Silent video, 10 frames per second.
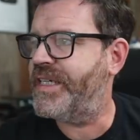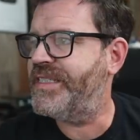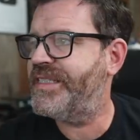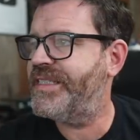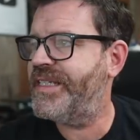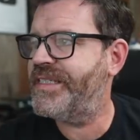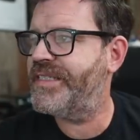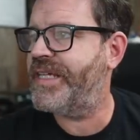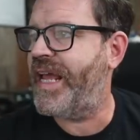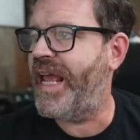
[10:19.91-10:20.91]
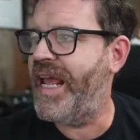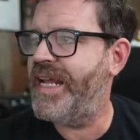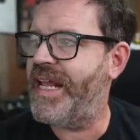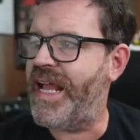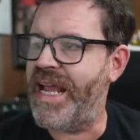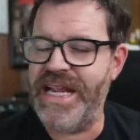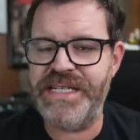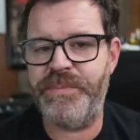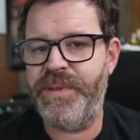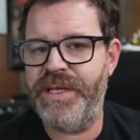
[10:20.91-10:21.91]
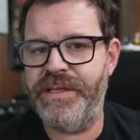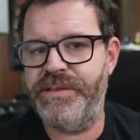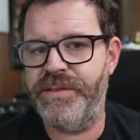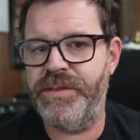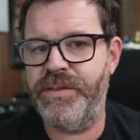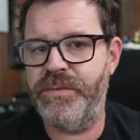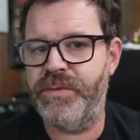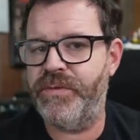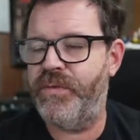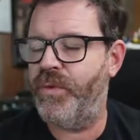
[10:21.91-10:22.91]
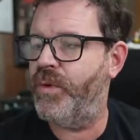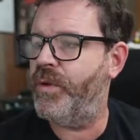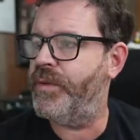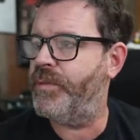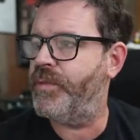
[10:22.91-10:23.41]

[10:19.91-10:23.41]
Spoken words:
a 6N8P tube for the